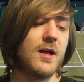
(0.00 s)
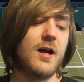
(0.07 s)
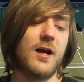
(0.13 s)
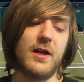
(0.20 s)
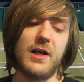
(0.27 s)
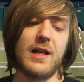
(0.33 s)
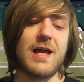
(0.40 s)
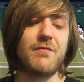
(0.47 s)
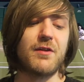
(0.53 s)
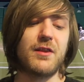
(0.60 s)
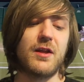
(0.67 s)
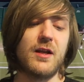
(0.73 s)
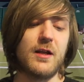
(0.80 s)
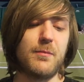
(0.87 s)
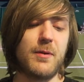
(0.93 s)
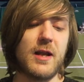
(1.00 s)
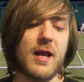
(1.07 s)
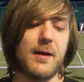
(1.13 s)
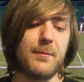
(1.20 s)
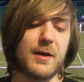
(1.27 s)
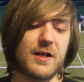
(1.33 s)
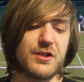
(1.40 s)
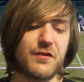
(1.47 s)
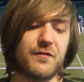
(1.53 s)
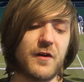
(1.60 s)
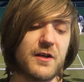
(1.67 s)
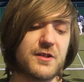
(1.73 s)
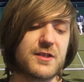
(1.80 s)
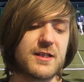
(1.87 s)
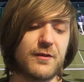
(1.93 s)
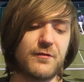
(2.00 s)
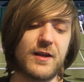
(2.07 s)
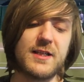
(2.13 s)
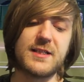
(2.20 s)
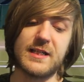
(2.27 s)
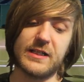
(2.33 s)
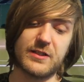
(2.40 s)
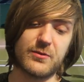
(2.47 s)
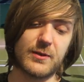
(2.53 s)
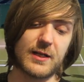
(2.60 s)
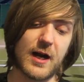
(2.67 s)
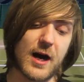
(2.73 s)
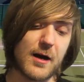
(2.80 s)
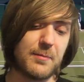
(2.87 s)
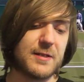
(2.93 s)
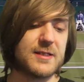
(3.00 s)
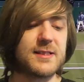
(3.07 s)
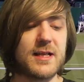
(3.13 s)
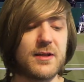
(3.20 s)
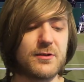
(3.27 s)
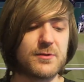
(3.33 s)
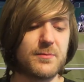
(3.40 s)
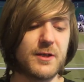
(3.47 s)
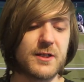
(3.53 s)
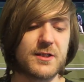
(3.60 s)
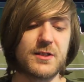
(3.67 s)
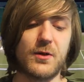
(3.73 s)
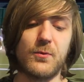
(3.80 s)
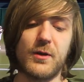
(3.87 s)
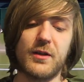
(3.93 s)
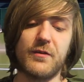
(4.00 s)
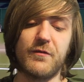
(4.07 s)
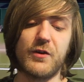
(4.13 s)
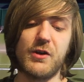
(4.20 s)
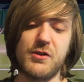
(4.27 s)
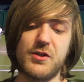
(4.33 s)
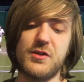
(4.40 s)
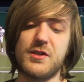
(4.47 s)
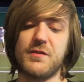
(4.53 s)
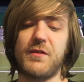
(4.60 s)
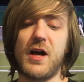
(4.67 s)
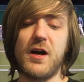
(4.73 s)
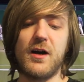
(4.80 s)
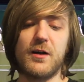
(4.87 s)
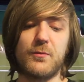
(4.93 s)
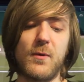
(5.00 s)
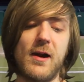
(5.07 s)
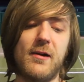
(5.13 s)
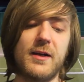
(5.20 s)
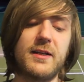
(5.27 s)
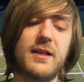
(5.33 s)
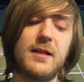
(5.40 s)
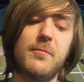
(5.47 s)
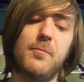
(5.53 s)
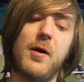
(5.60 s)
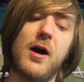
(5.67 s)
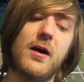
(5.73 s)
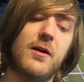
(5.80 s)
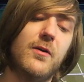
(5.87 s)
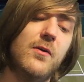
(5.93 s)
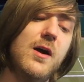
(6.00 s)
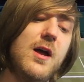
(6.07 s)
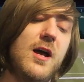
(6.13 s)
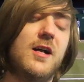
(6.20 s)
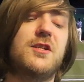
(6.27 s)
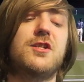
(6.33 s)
At 11.30pm, as you find yourself listening to a carpet salesman extolling the virtues of a hard-wearing deep pile and